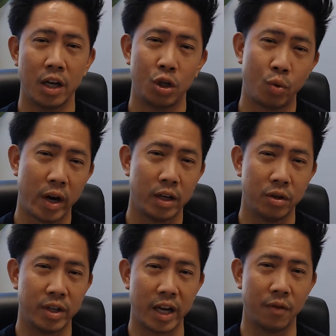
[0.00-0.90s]
trying to
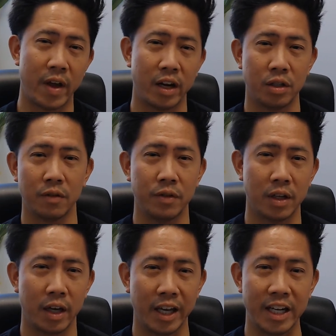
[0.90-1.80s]
take advantage of
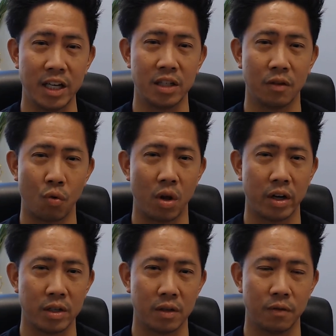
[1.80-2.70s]
the adhesive
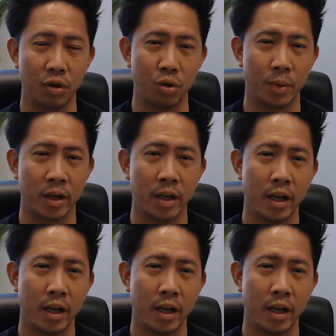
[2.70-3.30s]
qualities of Voluma.